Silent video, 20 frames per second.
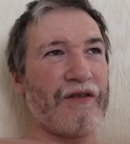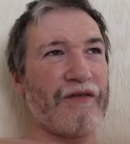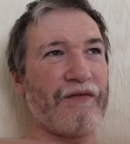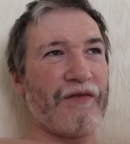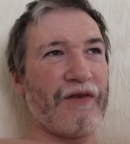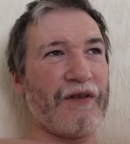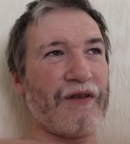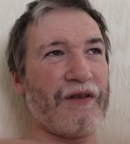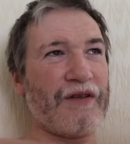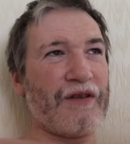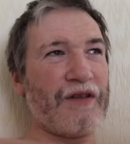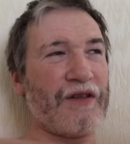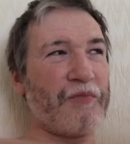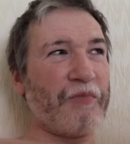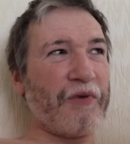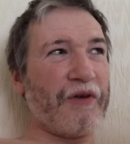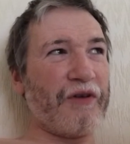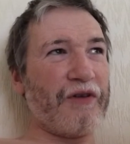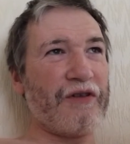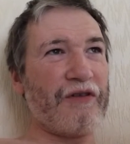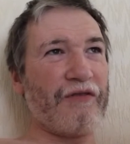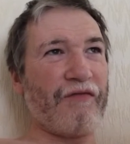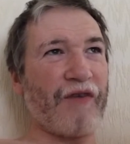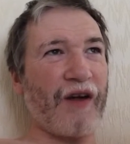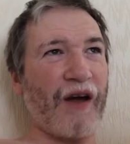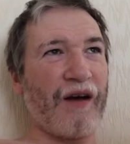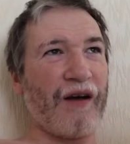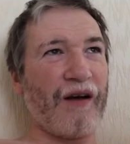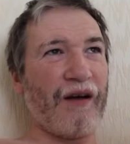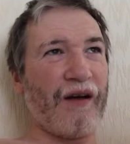of his experience of
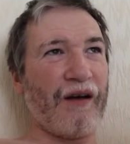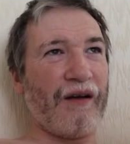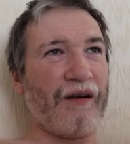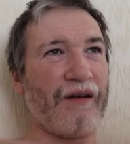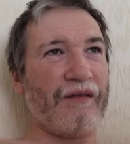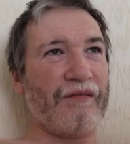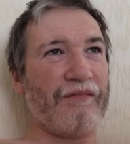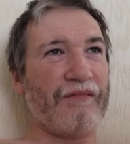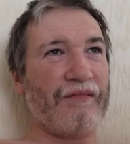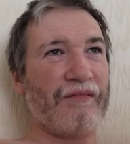hunger